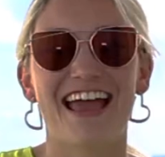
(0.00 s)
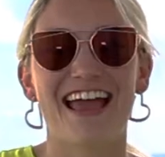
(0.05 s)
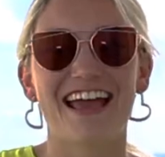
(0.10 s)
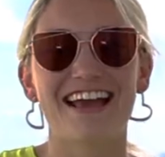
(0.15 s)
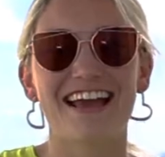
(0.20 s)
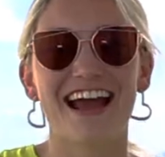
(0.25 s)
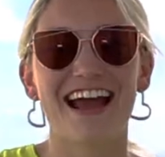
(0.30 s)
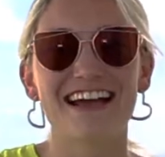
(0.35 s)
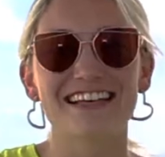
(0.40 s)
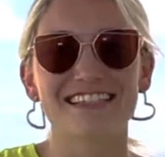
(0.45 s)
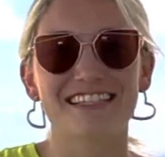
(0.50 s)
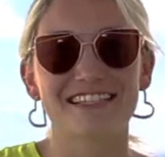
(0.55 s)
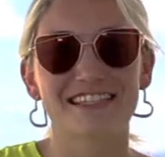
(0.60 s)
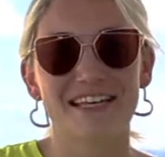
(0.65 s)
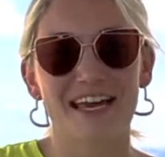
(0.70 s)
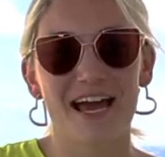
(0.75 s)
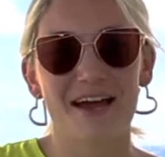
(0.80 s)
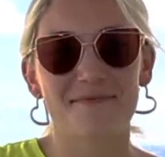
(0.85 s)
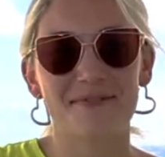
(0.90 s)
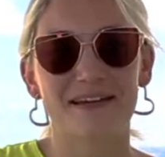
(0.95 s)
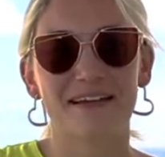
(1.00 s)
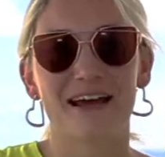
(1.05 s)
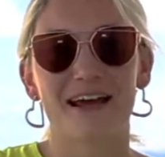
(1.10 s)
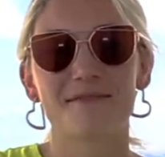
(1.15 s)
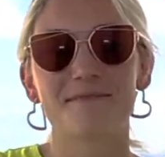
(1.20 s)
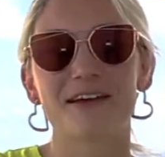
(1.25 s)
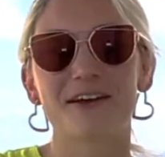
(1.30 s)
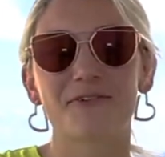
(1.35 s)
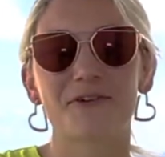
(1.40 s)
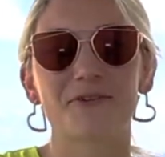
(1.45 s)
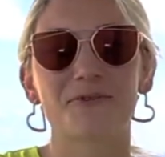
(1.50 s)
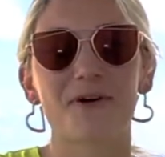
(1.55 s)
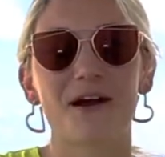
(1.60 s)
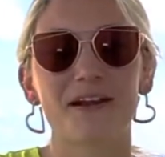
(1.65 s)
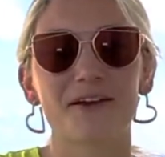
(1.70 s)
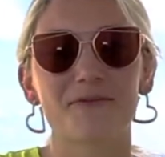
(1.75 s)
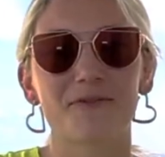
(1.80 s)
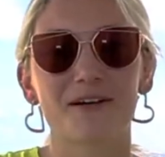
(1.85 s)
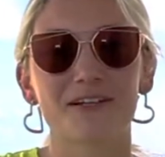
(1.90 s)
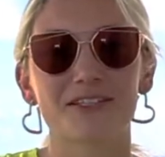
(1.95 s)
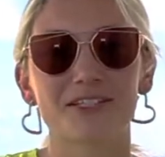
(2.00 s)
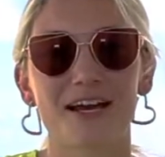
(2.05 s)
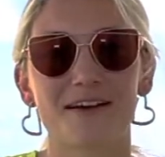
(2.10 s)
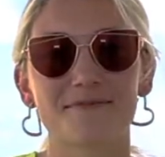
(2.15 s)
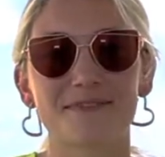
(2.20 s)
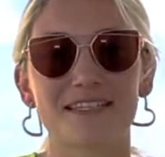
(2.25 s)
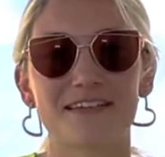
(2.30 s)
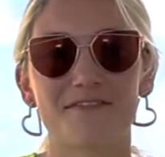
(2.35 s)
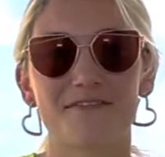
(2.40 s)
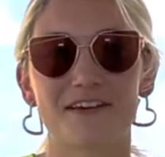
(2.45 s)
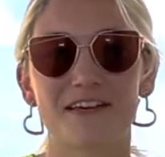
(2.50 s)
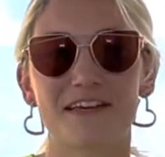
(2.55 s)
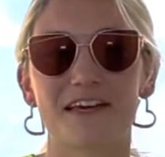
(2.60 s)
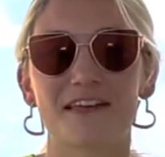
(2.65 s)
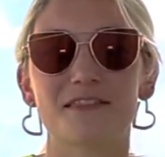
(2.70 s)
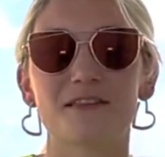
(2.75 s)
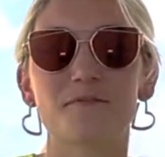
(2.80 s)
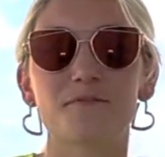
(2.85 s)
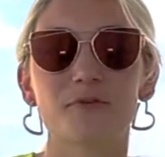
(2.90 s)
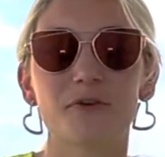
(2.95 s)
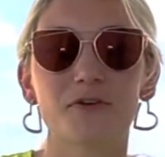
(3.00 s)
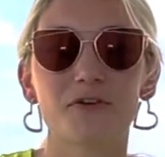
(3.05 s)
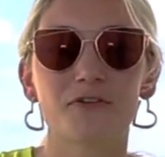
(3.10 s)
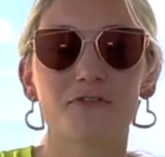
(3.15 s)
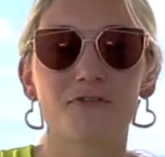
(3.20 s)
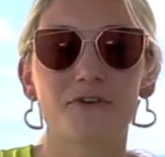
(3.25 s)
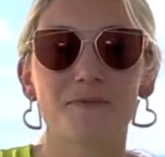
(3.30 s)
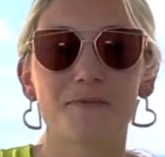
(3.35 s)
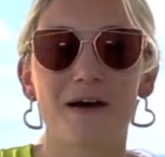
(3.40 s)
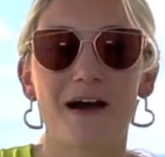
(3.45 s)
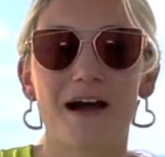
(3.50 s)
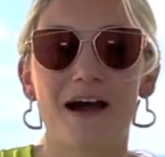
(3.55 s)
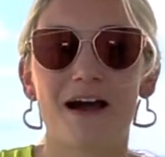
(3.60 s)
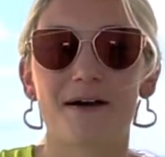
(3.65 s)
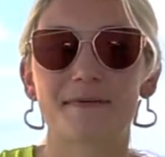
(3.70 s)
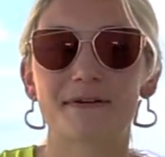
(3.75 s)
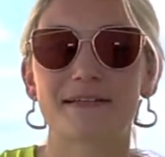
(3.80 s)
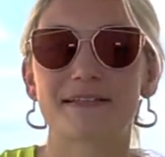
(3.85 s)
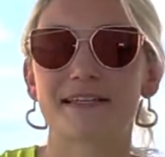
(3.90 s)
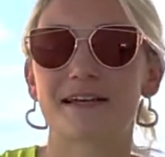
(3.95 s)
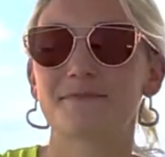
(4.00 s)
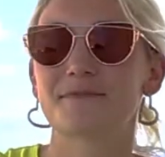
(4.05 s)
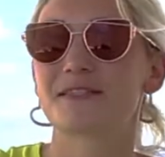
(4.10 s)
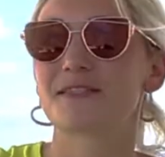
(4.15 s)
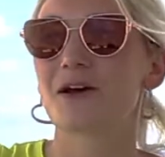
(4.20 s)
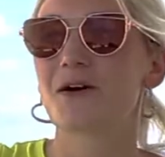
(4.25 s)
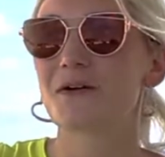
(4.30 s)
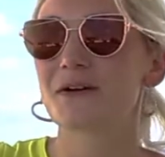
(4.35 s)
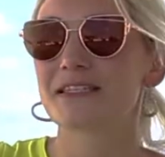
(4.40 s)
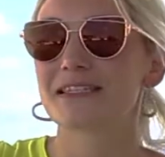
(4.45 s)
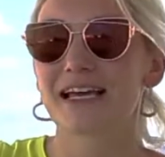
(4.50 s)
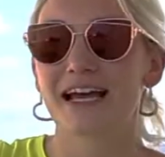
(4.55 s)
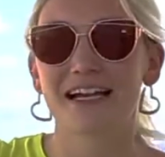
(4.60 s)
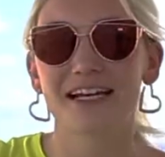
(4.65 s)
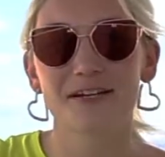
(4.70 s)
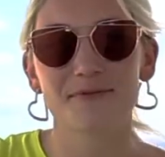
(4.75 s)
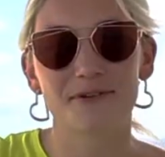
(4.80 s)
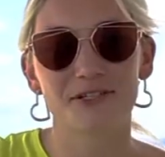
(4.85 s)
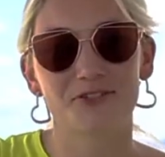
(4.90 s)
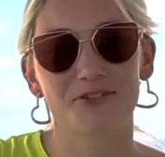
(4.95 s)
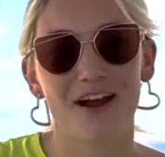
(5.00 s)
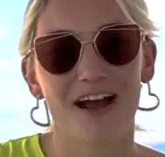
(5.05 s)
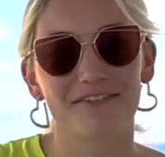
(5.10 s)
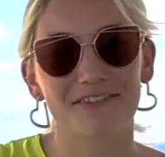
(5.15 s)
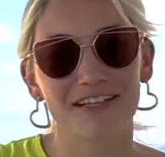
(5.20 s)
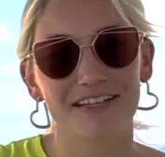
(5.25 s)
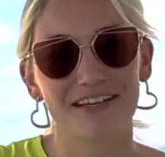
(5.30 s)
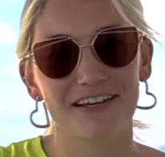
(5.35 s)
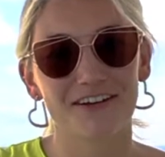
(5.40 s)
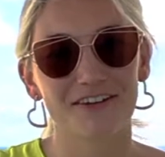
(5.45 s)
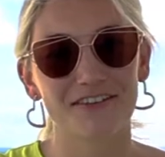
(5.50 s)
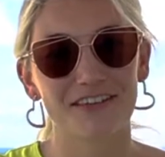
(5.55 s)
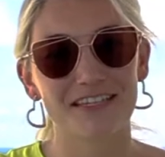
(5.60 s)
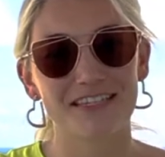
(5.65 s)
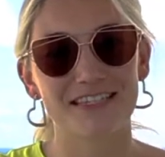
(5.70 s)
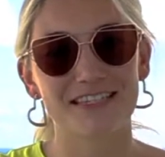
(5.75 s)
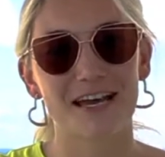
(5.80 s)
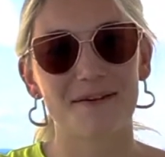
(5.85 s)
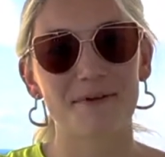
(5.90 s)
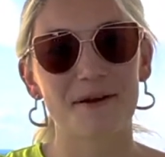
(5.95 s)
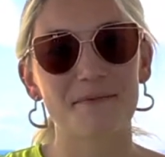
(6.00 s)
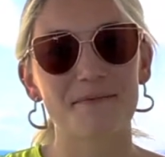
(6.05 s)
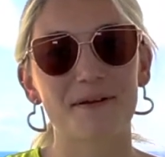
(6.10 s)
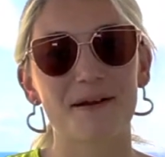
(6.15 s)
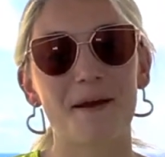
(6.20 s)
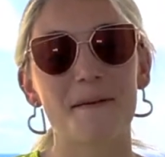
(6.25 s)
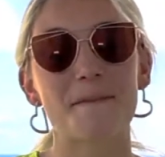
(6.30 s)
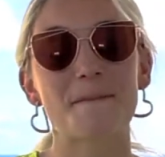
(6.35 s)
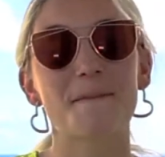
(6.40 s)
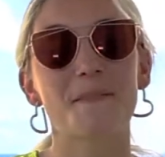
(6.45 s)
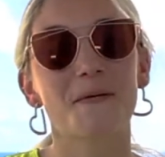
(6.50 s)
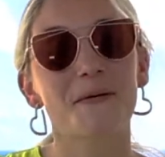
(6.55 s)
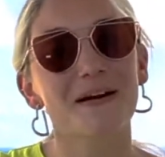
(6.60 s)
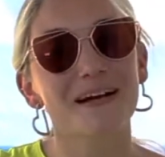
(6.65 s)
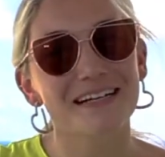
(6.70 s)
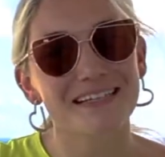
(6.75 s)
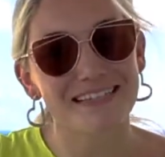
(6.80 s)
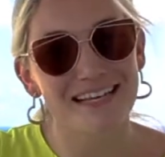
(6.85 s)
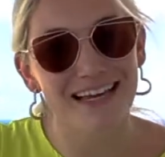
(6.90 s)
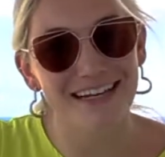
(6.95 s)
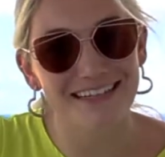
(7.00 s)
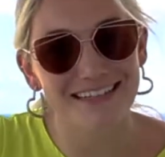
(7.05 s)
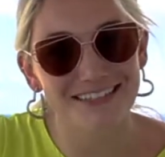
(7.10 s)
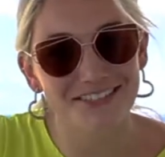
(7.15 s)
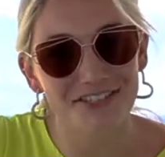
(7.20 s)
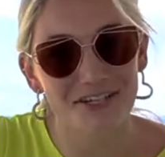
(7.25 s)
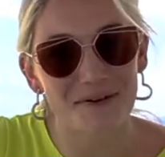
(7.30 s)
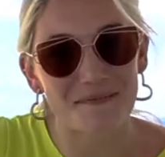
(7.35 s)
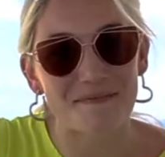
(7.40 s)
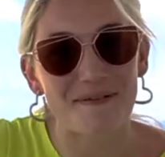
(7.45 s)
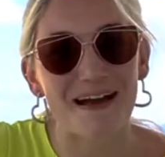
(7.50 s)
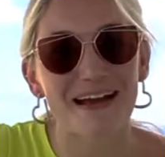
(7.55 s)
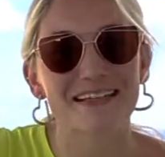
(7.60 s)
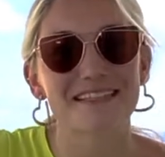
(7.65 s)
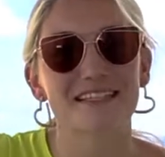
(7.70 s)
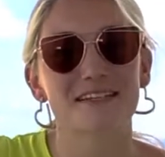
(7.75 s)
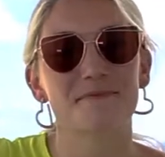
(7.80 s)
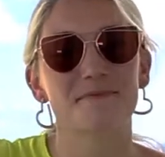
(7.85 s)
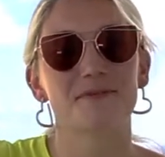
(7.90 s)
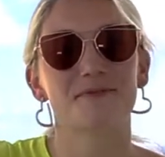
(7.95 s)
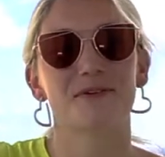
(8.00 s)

Hey guys, it's Gabby and I'm here with Wedding Workshop TV in the beautiful Bahamas. I'm so excited to be traveling here this summer, but I'm more excited to share my tips